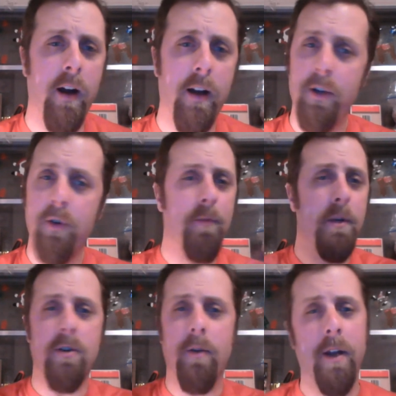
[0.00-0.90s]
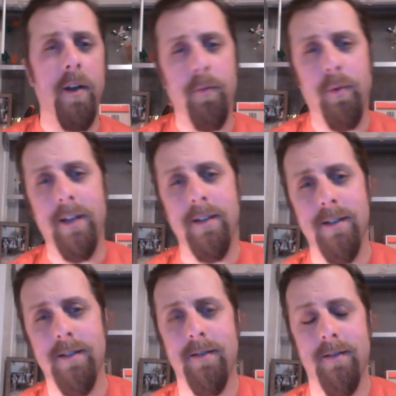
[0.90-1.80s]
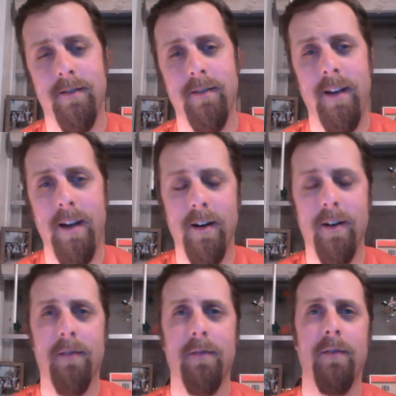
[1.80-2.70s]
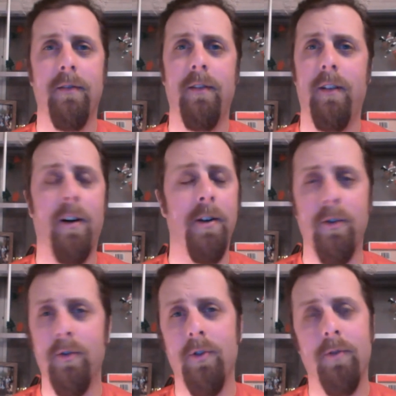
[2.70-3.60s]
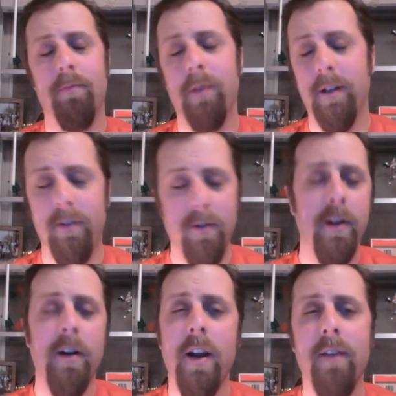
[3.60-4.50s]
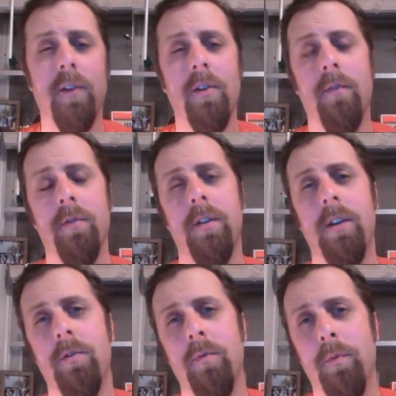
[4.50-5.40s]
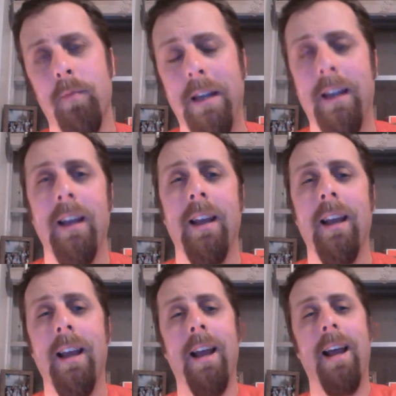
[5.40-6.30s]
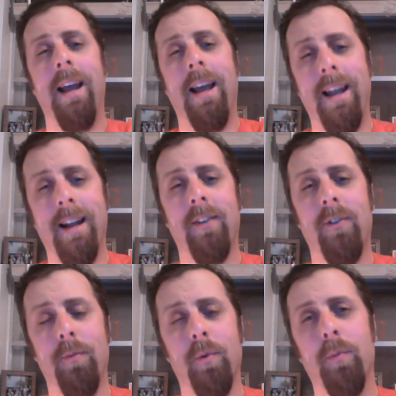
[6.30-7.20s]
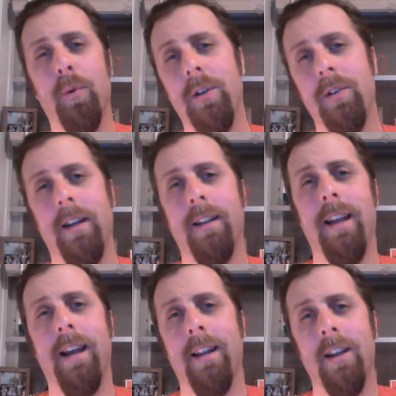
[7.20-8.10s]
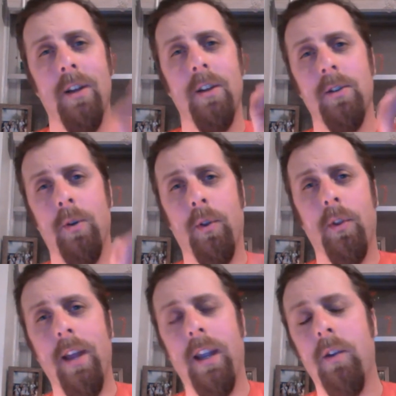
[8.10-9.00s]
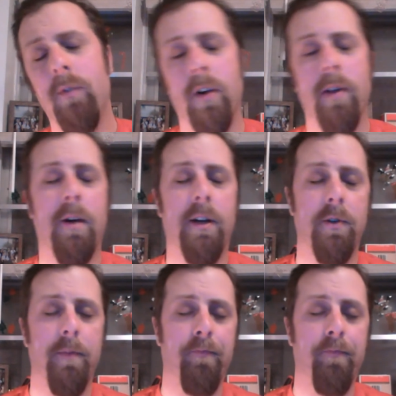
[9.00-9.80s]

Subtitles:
You could be so many other places here on YouTube, but you're here having a conversation with me, and I super appreciate that. So thank you very much.